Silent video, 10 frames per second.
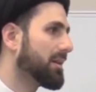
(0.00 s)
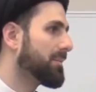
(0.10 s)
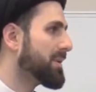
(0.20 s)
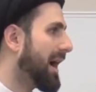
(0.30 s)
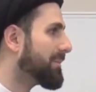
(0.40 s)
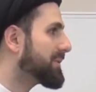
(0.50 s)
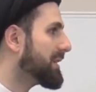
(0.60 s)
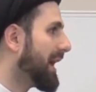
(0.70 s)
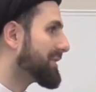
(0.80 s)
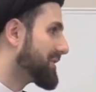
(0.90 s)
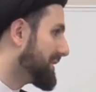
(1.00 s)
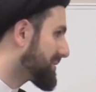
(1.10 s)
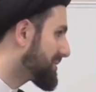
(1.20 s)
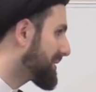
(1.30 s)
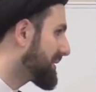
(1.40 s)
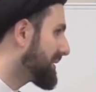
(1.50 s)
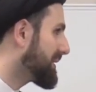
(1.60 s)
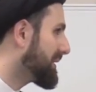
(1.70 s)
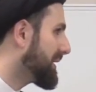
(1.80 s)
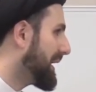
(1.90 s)
ibn Abd al-Aziz.
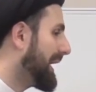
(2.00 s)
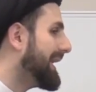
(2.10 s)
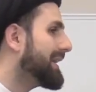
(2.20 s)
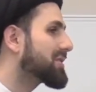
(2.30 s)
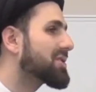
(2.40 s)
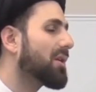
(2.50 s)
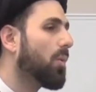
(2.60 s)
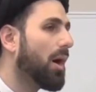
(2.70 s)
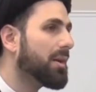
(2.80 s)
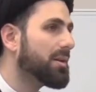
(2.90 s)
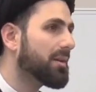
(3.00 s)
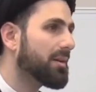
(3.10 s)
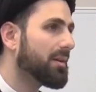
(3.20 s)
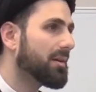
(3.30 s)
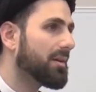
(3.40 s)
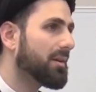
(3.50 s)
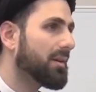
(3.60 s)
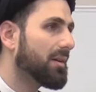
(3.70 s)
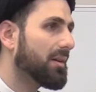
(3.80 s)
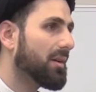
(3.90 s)
He is the one
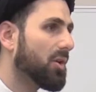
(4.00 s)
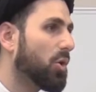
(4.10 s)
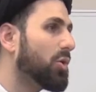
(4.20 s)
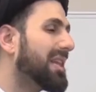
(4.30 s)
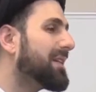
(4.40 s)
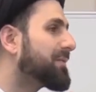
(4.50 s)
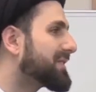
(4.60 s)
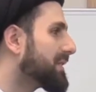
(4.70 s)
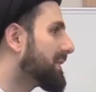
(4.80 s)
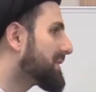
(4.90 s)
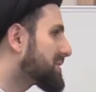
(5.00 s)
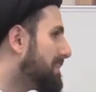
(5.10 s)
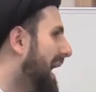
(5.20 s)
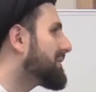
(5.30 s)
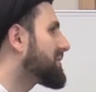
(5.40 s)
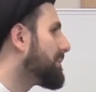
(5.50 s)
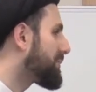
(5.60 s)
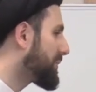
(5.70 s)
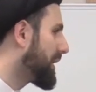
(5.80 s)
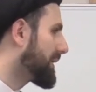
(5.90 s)
who lifted this ban
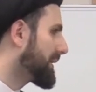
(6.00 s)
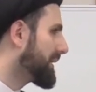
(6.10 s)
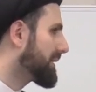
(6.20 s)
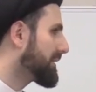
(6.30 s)
temporarily.